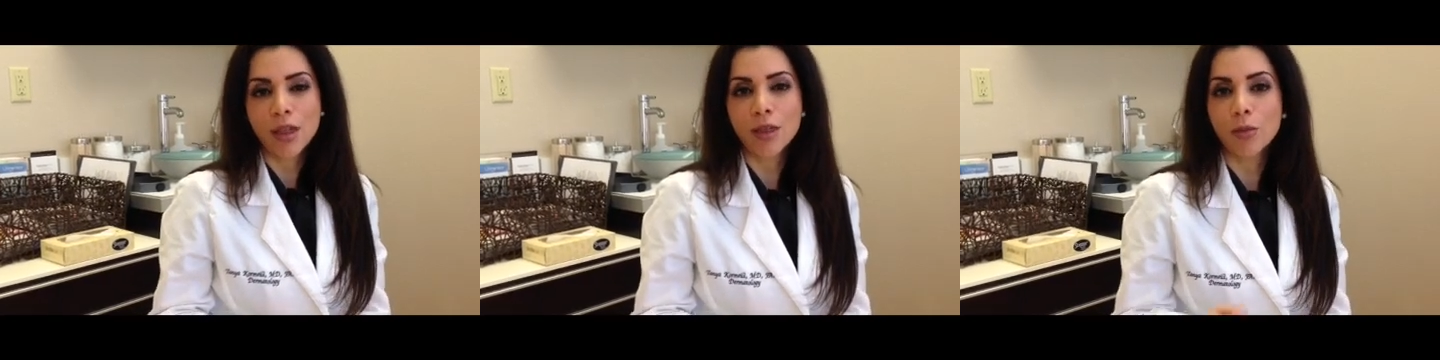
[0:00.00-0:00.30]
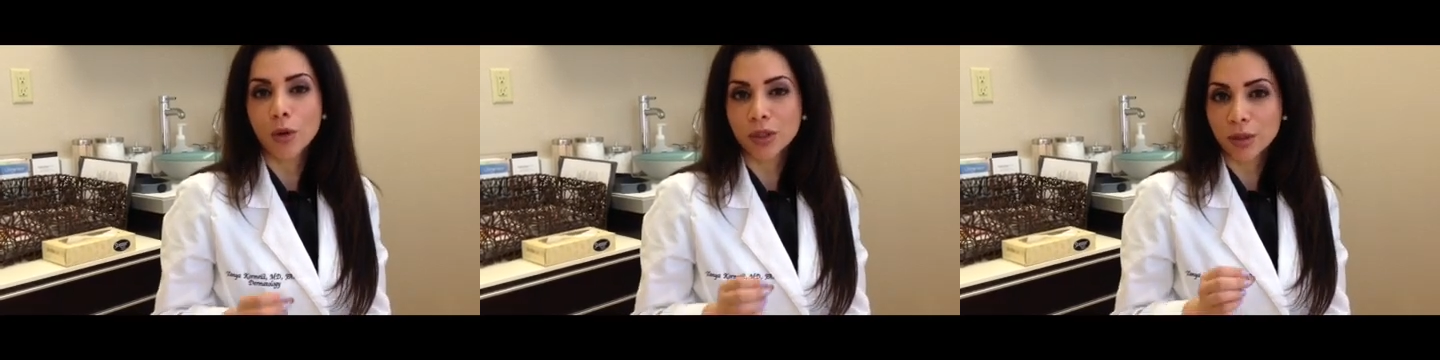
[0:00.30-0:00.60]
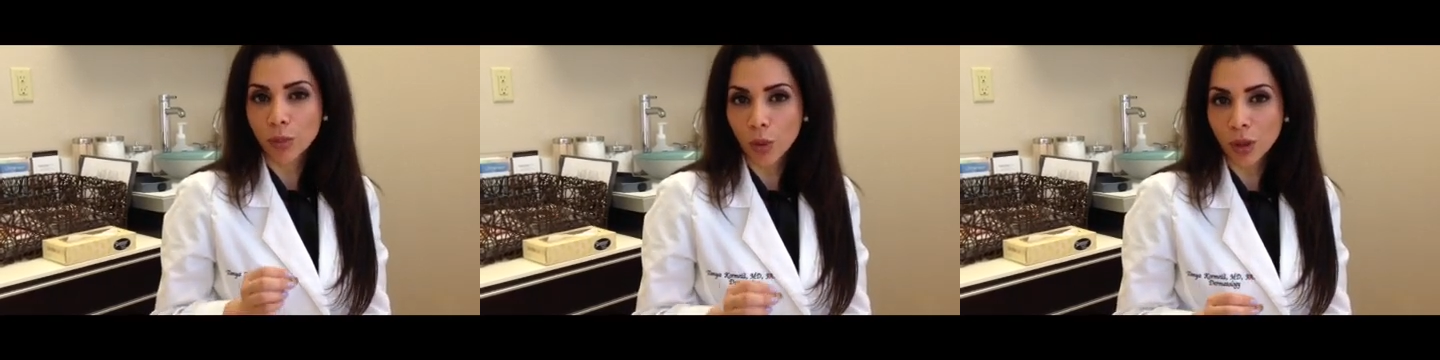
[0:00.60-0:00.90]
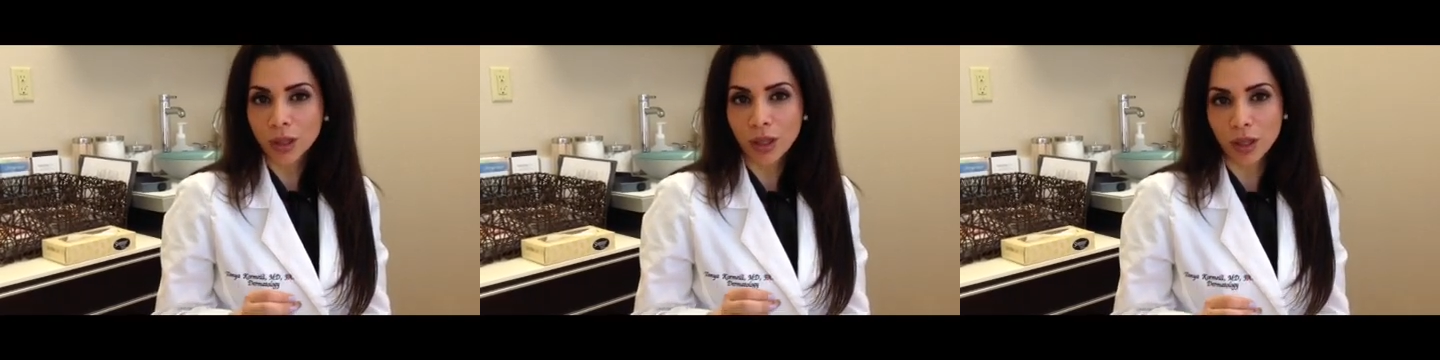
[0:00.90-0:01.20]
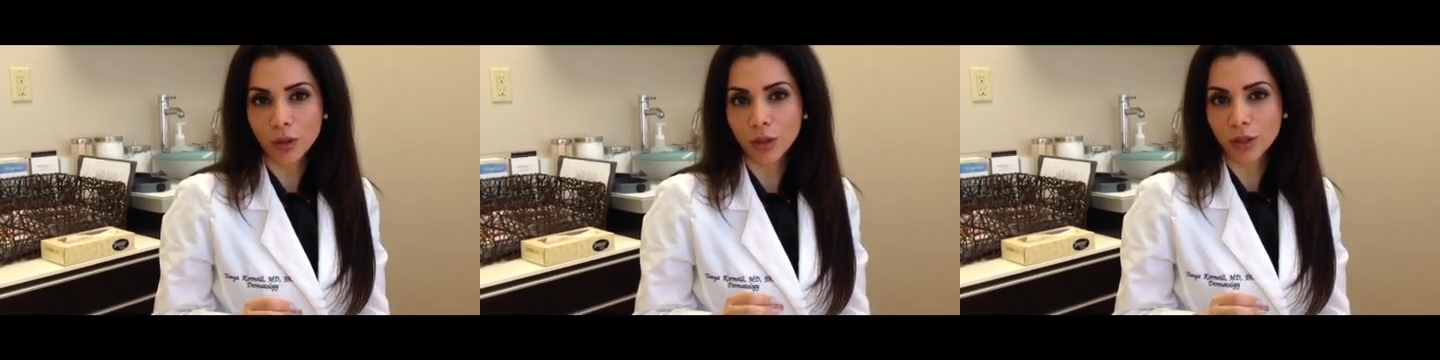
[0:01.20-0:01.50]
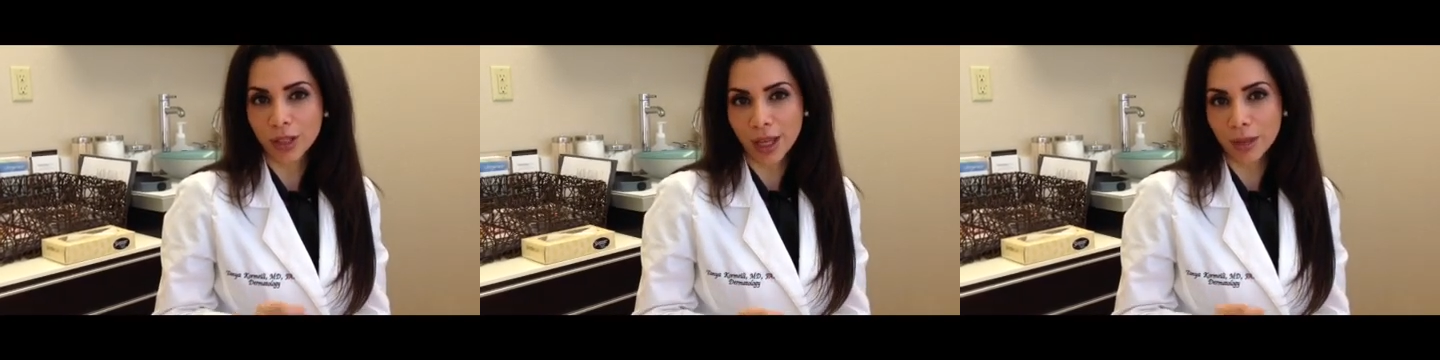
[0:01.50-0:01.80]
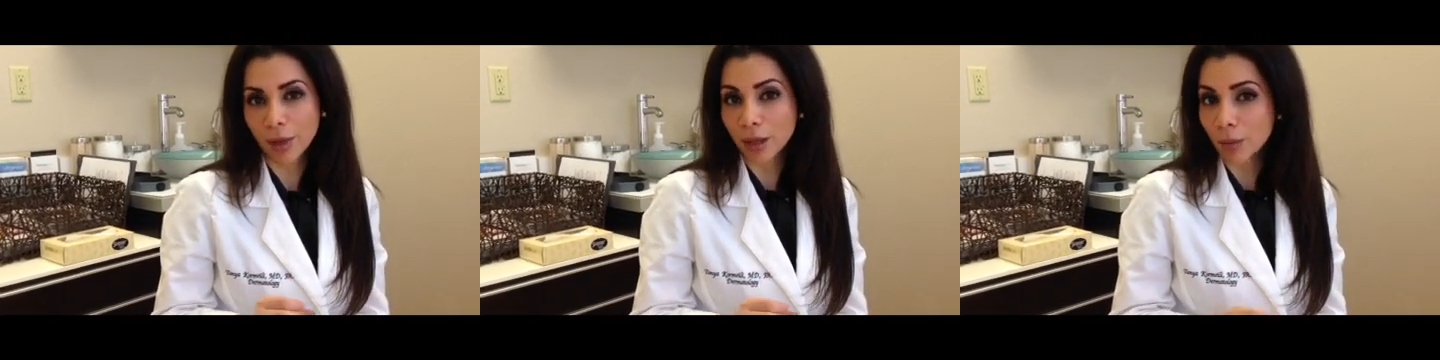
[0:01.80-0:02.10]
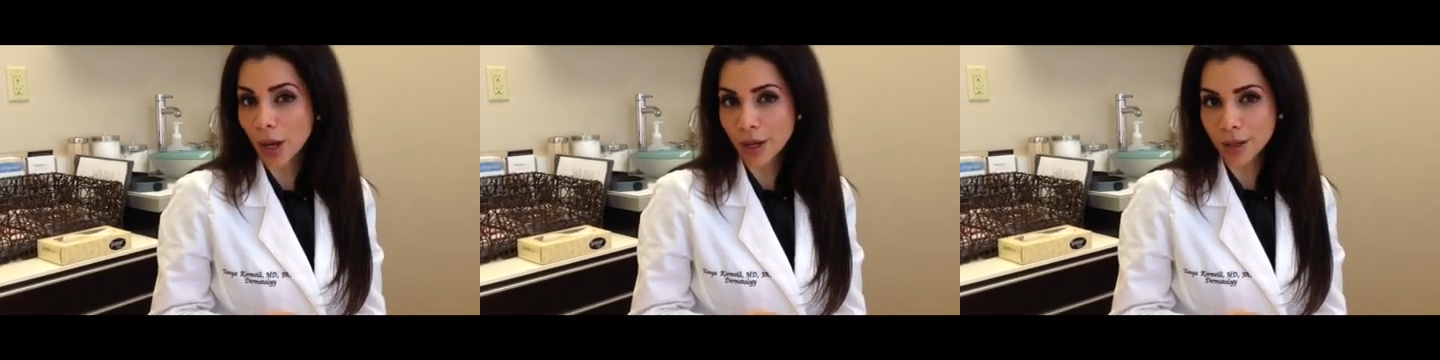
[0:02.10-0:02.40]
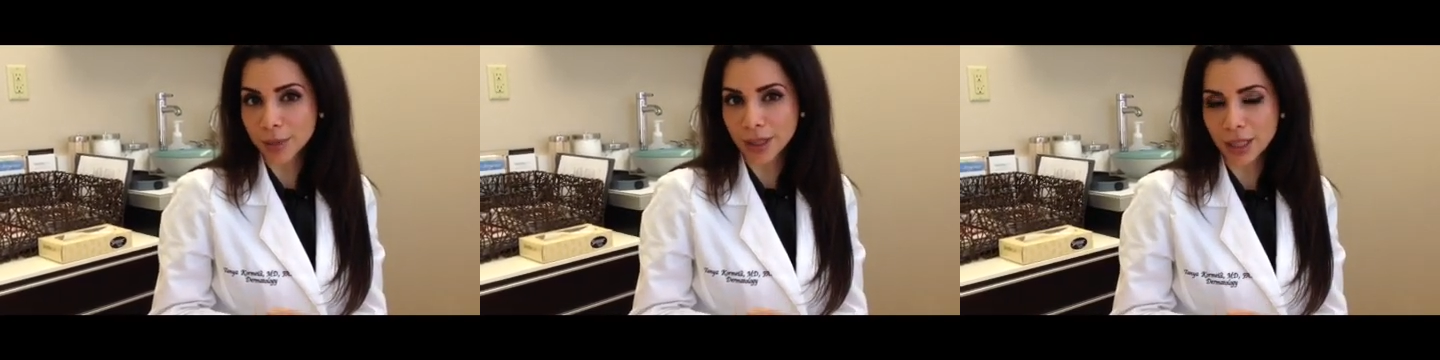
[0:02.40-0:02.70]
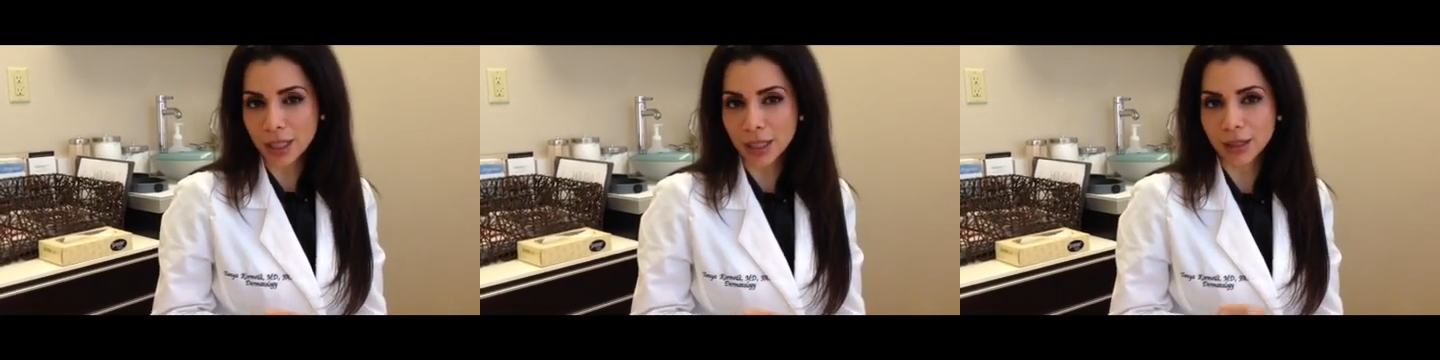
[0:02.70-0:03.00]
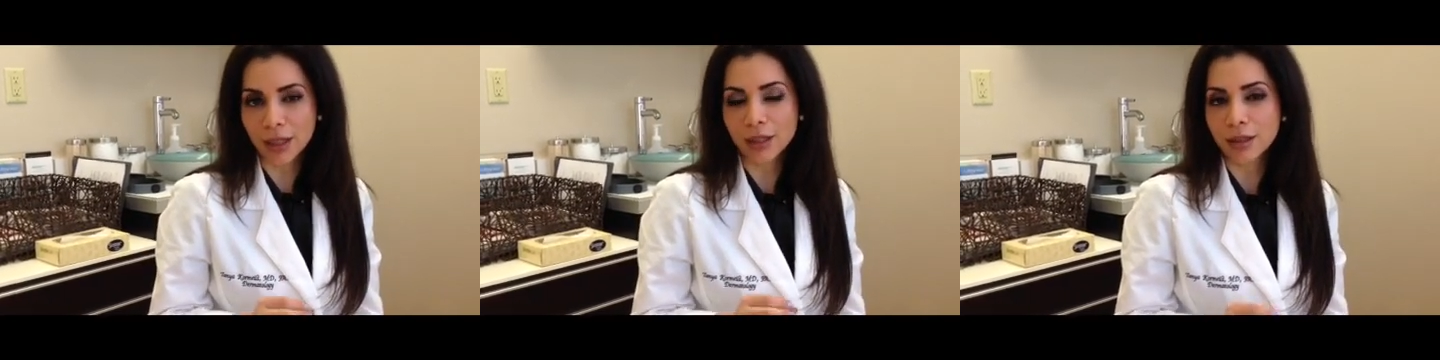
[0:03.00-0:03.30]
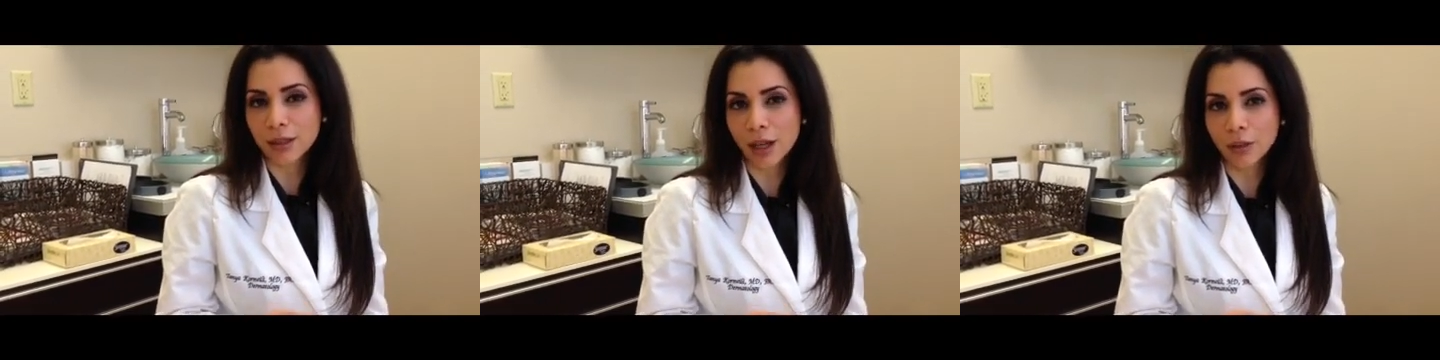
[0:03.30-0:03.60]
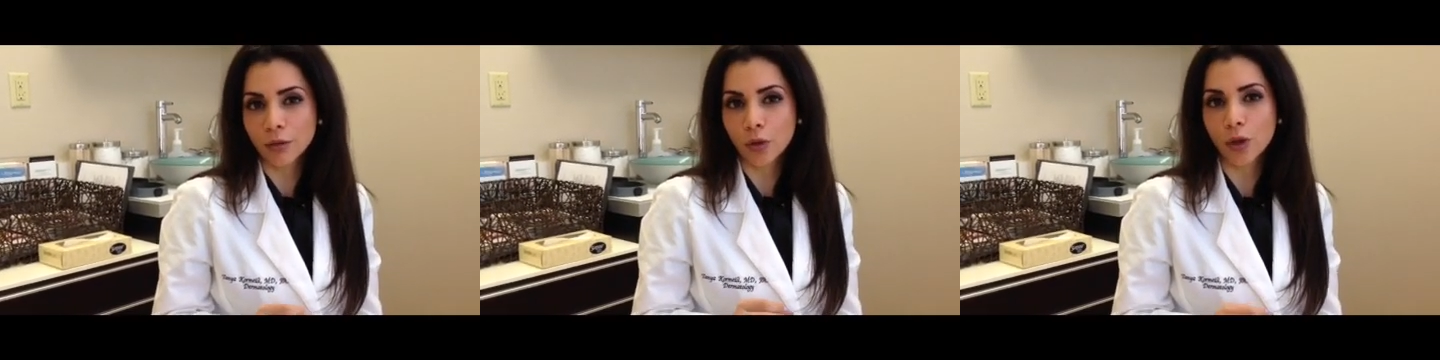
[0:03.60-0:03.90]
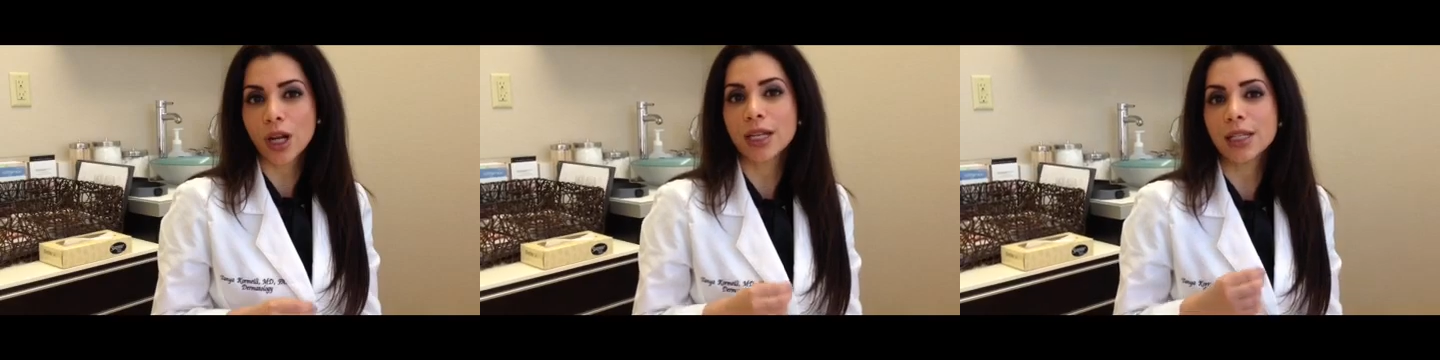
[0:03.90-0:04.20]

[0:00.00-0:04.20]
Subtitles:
The most important thing to understand about a biopsy is that it's done for